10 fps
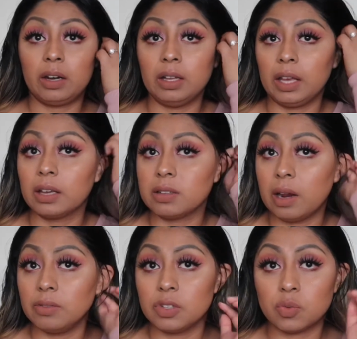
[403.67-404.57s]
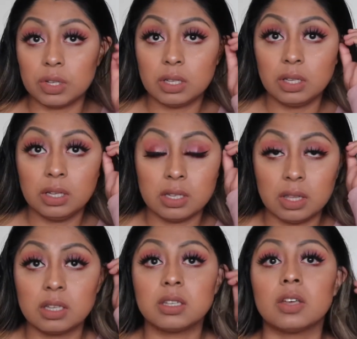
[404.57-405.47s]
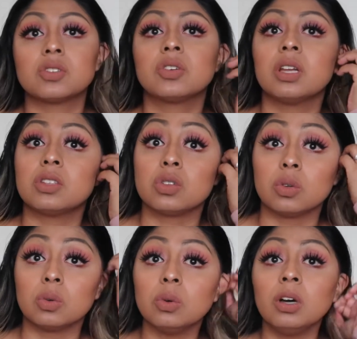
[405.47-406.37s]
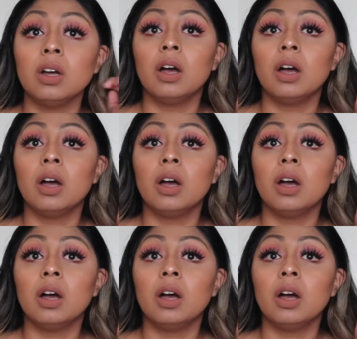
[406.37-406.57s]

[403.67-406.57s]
And like I said, I just recently did this yesterday too.